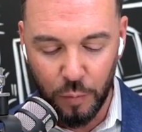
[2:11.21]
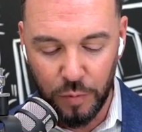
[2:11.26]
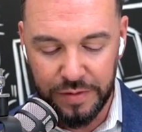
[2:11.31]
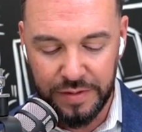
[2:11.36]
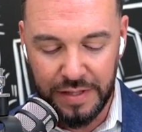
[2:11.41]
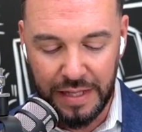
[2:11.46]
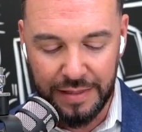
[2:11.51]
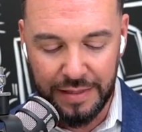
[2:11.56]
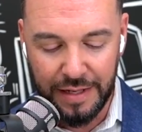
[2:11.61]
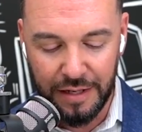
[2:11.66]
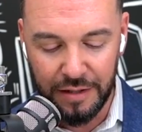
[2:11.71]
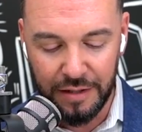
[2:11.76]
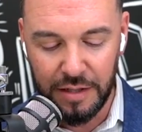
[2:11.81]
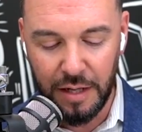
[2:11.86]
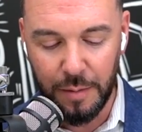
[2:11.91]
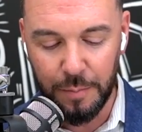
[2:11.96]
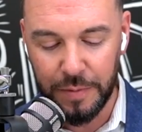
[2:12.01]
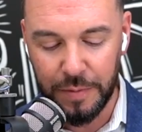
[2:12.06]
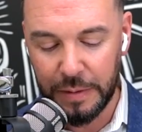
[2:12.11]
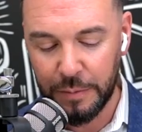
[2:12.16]
was that their
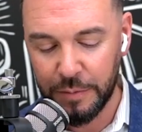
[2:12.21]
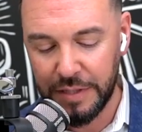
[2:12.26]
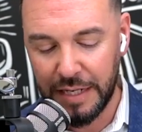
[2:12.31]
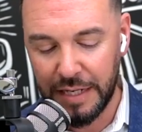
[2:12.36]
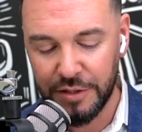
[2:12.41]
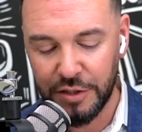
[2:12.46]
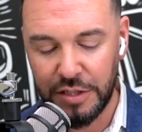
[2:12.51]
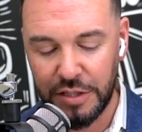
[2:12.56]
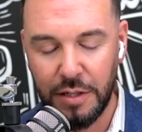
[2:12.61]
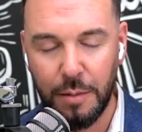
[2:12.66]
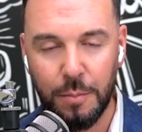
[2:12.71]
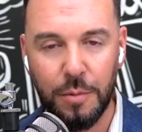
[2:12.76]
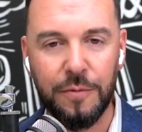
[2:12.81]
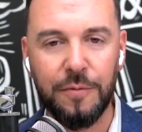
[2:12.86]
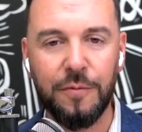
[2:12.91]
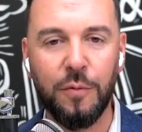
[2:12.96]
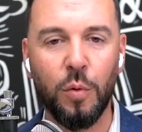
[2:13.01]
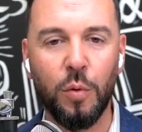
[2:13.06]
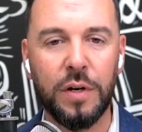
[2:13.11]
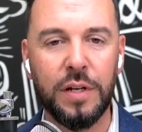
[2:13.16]
company was actually
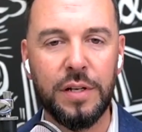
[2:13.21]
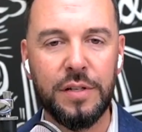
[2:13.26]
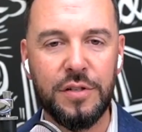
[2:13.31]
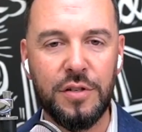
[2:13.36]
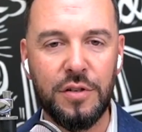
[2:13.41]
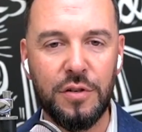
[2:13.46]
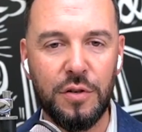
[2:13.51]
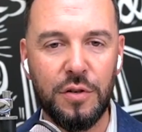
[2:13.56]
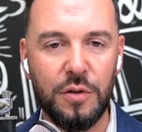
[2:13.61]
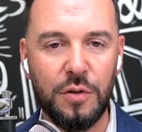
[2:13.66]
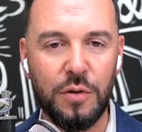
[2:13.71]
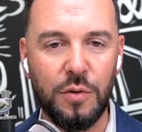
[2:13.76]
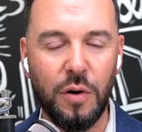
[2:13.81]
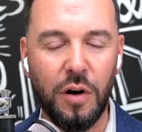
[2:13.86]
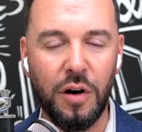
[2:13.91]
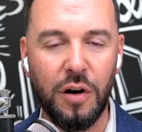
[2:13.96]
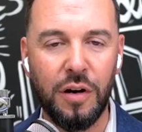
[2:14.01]
number 42